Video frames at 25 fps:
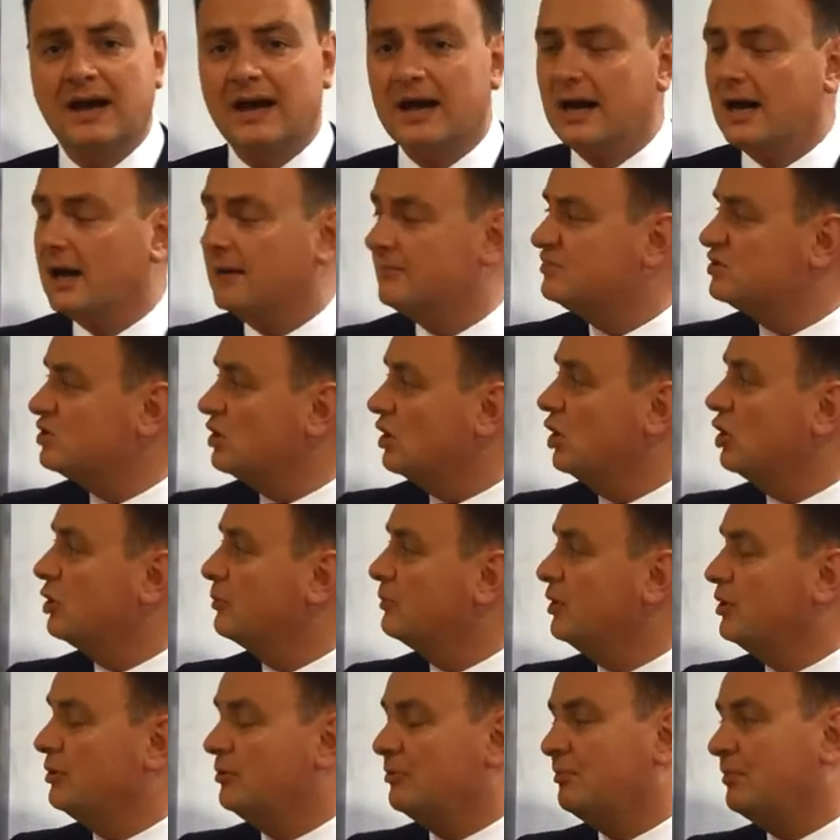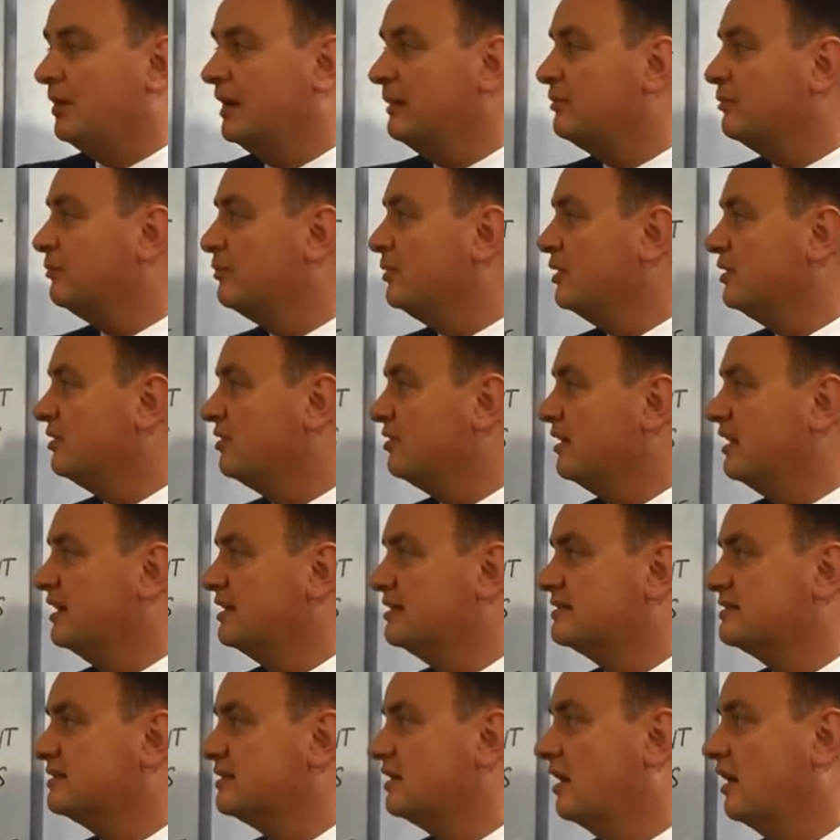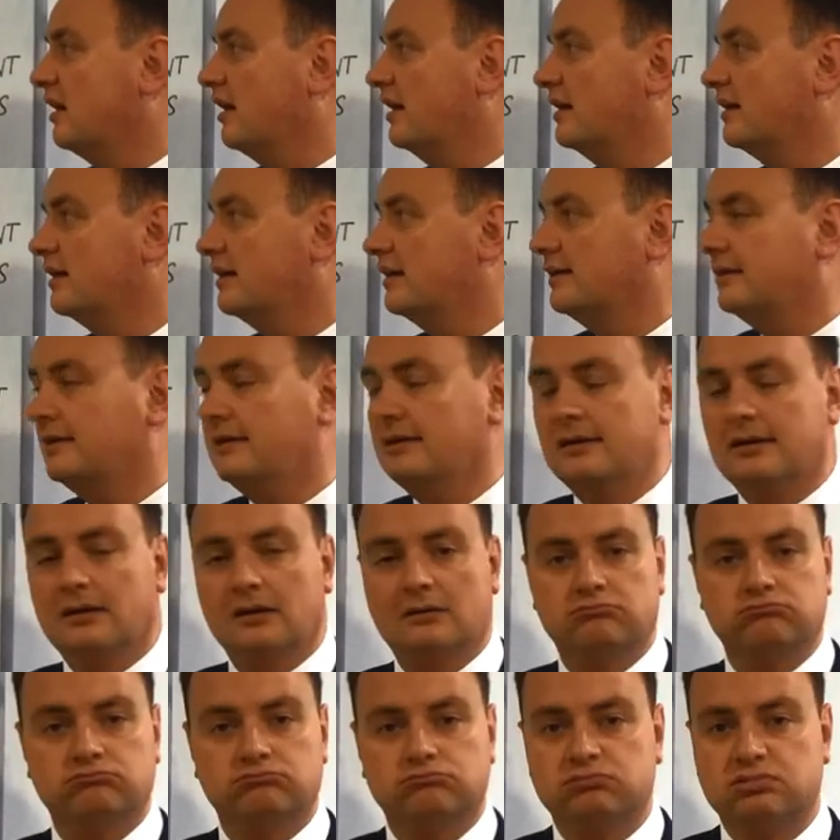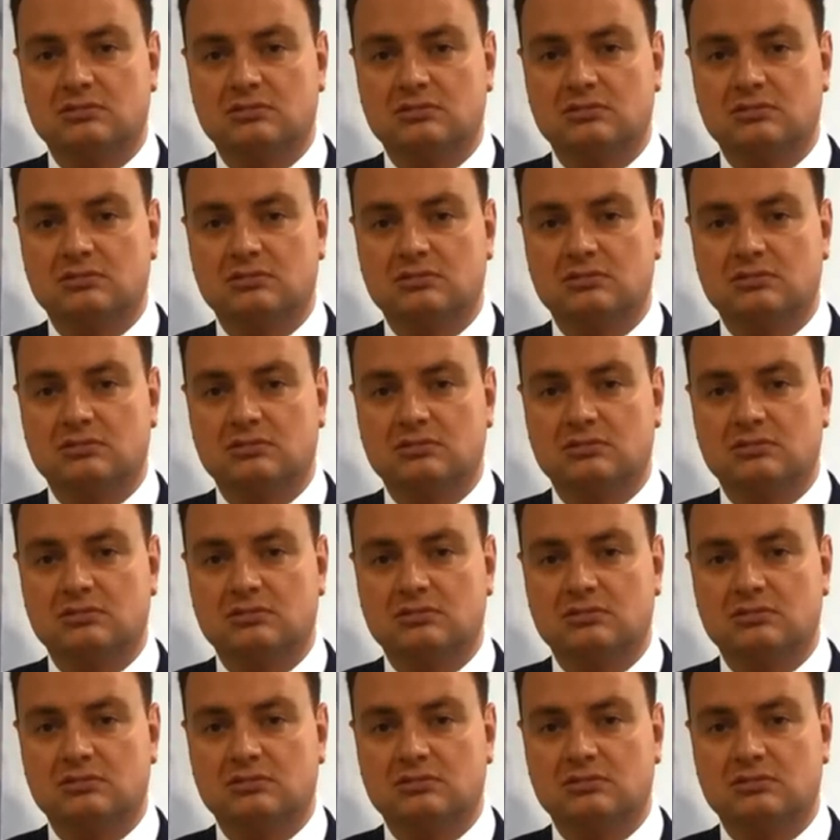Um, so a lot of people put things like, you know,